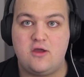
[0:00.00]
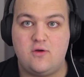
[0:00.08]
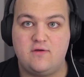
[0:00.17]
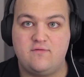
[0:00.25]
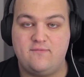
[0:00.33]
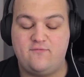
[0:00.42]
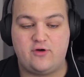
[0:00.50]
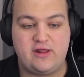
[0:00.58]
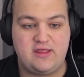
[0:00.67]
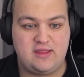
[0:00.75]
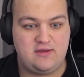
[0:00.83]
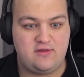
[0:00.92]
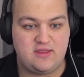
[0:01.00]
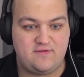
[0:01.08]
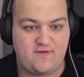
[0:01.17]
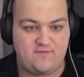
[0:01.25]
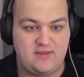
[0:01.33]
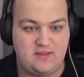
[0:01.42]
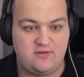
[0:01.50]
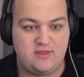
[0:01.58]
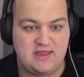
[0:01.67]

going from 40 CUs to 52